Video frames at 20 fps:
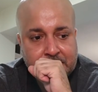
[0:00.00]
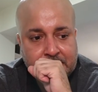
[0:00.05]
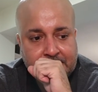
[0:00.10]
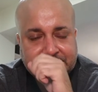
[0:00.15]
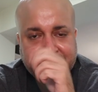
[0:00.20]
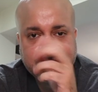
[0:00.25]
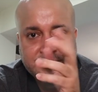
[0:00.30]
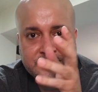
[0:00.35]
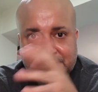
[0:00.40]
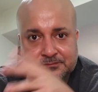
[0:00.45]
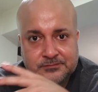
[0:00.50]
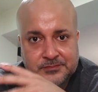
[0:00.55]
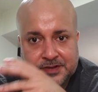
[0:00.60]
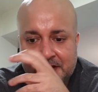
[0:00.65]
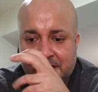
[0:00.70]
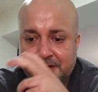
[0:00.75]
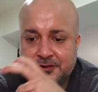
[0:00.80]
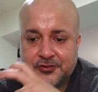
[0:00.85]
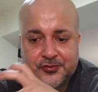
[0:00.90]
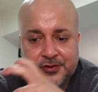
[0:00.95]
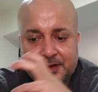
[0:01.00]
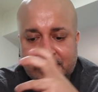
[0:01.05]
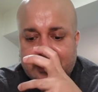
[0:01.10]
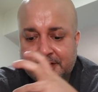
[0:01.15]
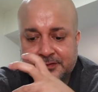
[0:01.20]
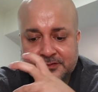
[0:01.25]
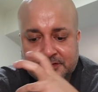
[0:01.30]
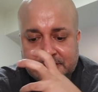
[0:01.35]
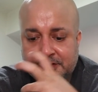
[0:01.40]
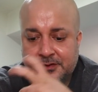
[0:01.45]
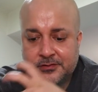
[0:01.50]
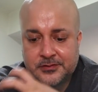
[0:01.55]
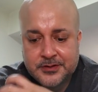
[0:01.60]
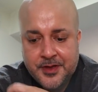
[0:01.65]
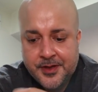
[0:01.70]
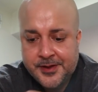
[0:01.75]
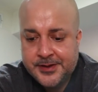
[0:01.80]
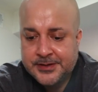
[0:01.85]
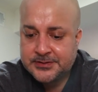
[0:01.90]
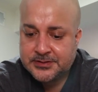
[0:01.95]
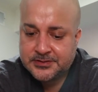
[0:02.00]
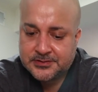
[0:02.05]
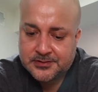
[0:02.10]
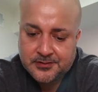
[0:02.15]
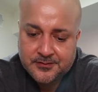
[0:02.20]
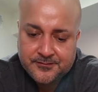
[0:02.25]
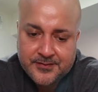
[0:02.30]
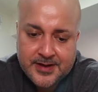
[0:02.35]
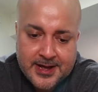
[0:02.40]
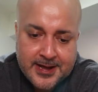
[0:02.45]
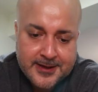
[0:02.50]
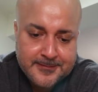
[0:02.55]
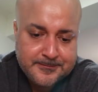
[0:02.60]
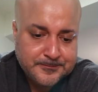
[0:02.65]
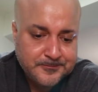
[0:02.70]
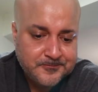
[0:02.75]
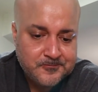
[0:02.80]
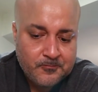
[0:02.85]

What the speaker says: it just kind of created like this little vibe